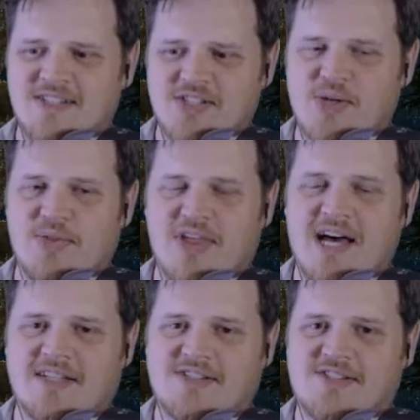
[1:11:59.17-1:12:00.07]
So
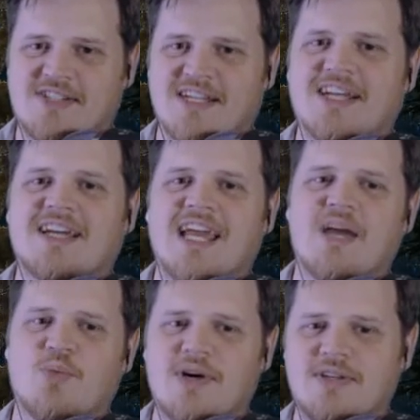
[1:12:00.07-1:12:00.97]
thus,
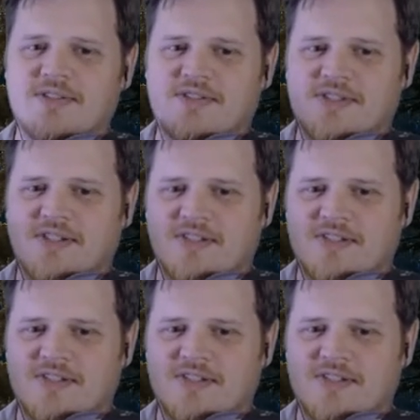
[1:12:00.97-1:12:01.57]
it was